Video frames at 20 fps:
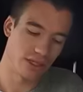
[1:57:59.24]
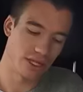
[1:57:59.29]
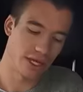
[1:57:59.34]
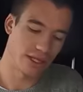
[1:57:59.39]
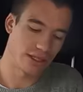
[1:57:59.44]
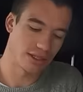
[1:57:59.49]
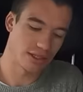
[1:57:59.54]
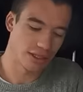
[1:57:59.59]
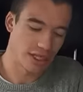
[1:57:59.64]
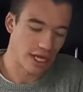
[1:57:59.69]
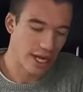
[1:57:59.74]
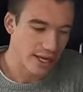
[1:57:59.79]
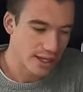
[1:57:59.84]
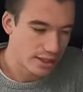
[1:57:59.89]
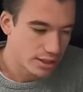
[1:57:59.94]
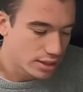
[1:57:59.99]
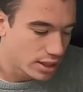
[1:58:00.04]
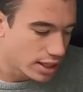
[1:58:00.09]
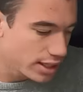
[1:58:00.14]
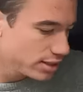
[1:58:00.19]
the next day
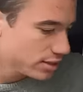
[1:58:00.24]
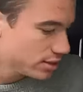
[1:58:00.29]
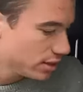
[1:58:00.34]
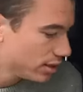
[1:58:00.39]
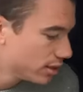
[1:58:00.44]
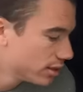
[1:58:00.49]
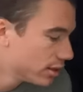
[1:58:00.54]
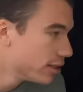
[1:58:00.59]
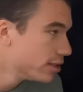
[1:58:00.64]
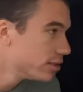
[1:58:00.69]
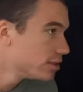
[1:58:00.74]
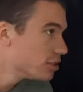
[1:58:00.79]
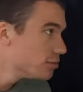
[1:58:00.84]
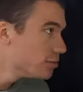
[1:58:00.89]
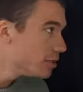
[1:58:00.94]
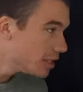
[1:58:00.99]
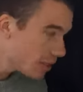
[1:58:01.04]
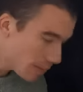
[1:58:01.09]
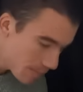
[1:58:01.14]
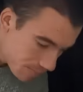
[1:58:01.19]
and night, I'm going to
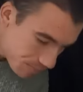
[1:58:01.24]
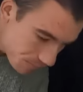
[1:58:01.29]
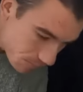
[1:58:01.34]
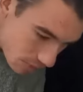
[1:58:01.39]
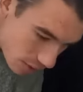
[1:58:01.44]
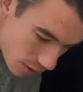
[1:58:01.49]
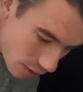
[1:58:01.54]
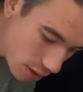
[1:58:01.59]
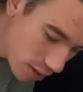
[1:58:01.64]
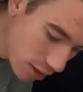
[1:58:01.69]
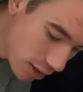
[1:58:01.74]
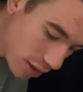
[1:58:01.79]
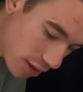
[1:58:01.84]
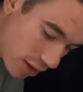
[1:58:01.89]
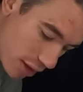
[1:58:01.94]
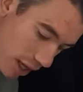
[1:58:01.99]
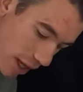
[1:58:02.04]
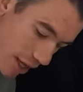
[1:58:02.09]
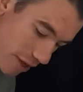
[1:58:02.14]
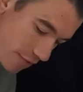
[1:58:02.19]
be
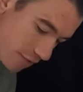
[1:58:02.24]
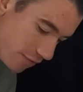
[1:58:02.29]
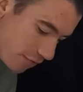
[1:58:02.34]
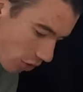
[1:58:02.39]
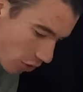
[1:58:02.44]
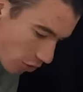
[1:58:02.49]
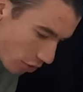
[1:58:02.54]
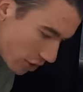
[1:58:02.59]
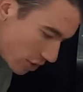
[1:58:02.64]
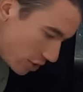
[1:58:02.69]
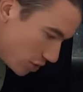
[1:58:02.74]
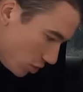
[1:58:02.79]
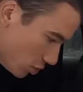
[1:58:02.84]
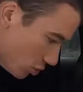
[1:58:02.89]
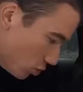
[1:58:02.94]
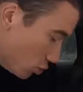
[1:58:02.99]
a forest